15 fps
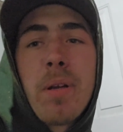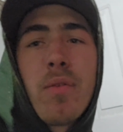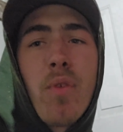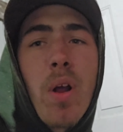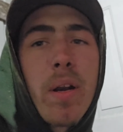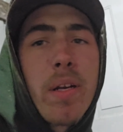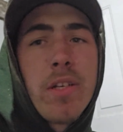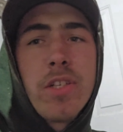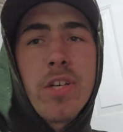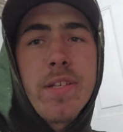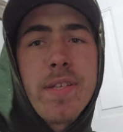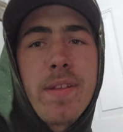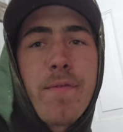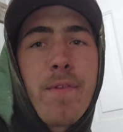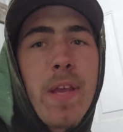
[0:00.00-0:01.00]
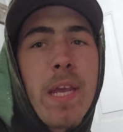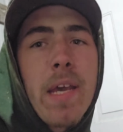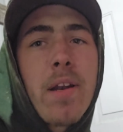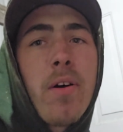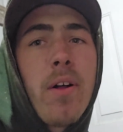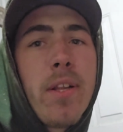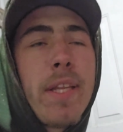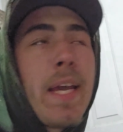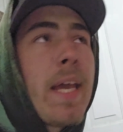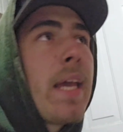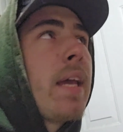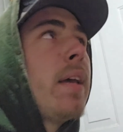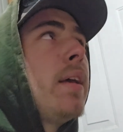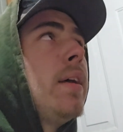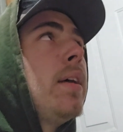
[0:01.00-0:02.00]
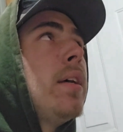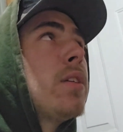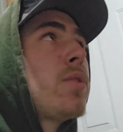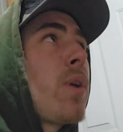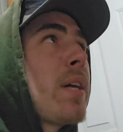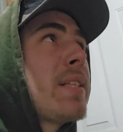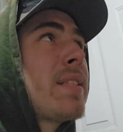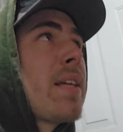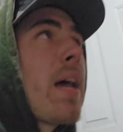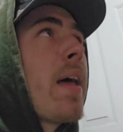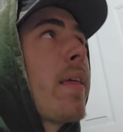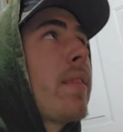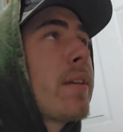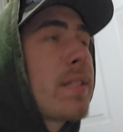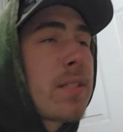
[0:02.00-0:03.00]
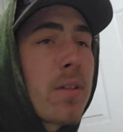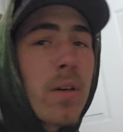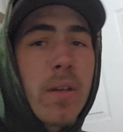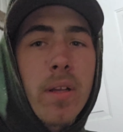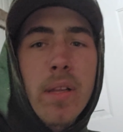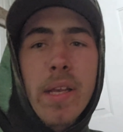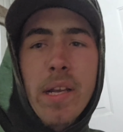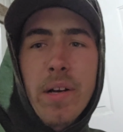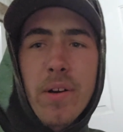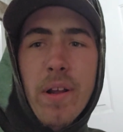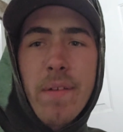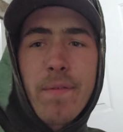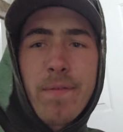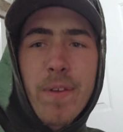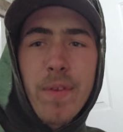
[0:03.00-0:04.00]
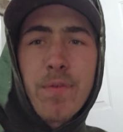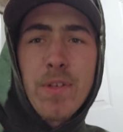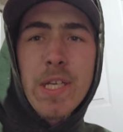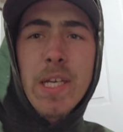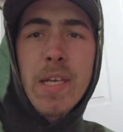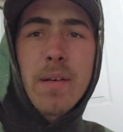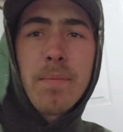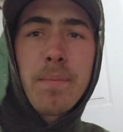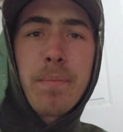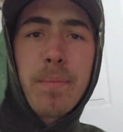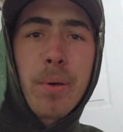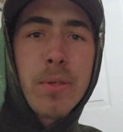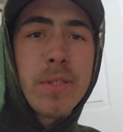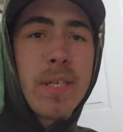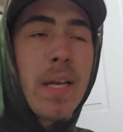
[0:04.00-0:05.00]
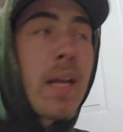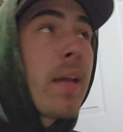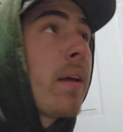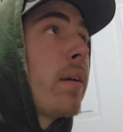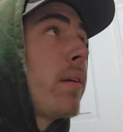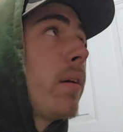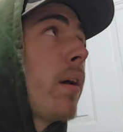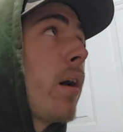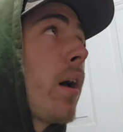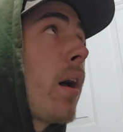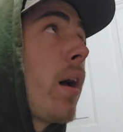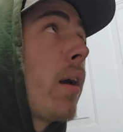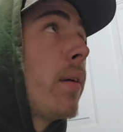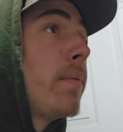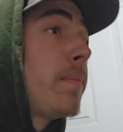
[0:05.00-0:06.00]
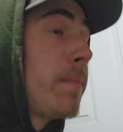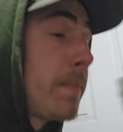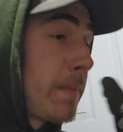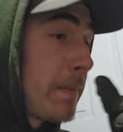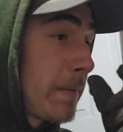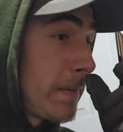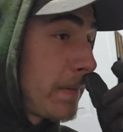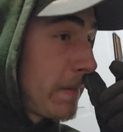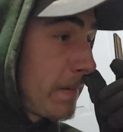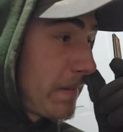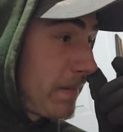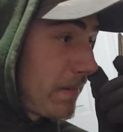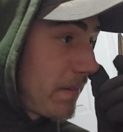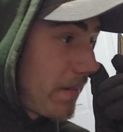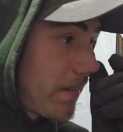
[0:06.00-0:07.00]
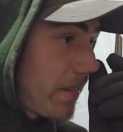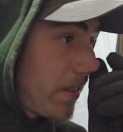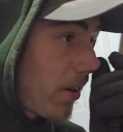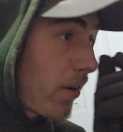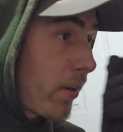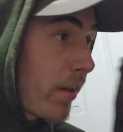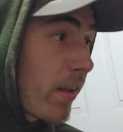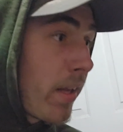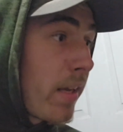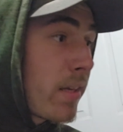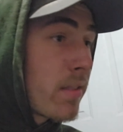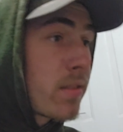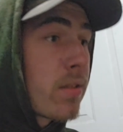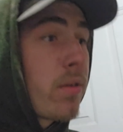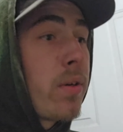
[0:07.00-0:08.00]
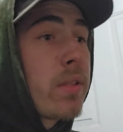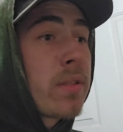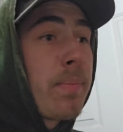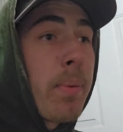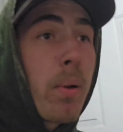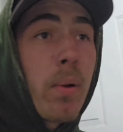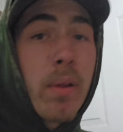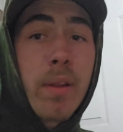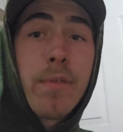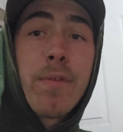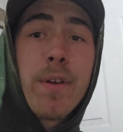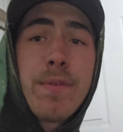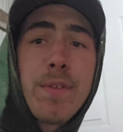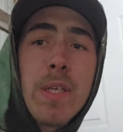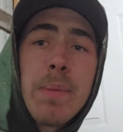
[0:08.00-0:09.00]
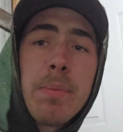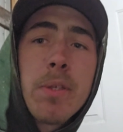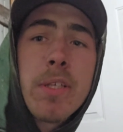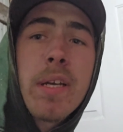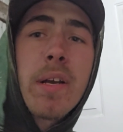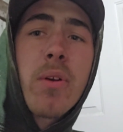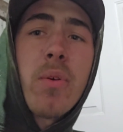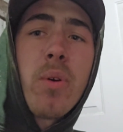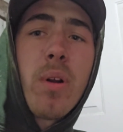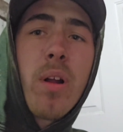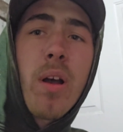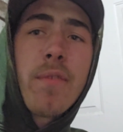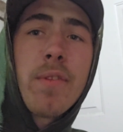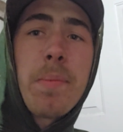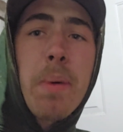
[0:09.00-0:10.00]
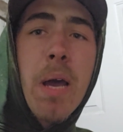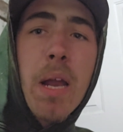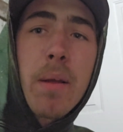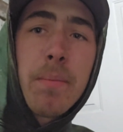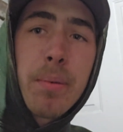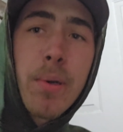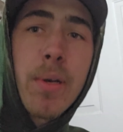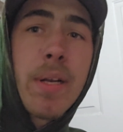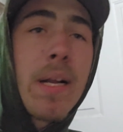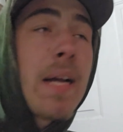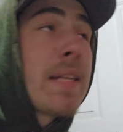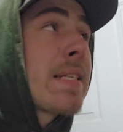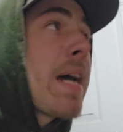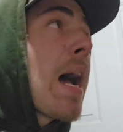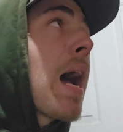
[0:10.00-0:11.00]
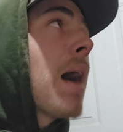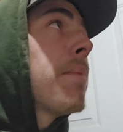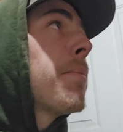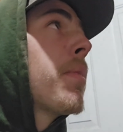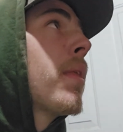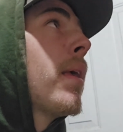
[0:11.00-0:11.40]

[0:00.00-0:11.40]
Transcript: been running just the fan all day. So I set the circulator at 15% circulate, so it's pulling the 15% corn off the bottom, putting it on top.